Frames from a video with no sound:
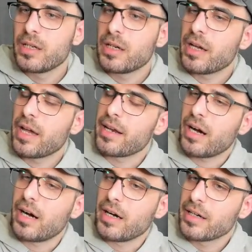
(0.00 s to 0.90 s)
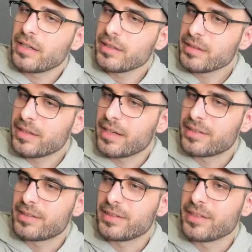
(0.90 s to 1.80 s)
And I
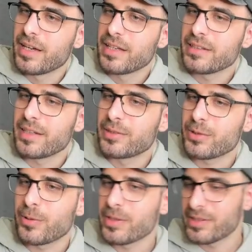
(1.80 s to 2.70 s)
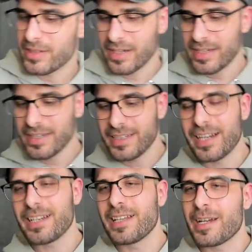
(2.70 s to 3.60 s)
see that, like Sauron's eye, kind
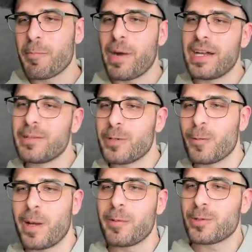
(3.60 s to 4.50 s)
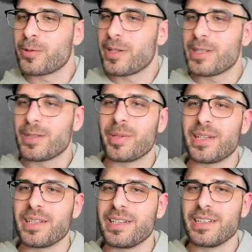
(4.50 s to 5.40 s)
of like mine, where mine was going in the
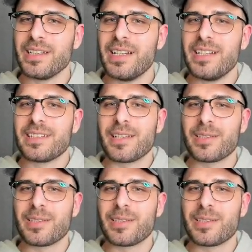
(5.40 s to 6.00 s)
beginning. That's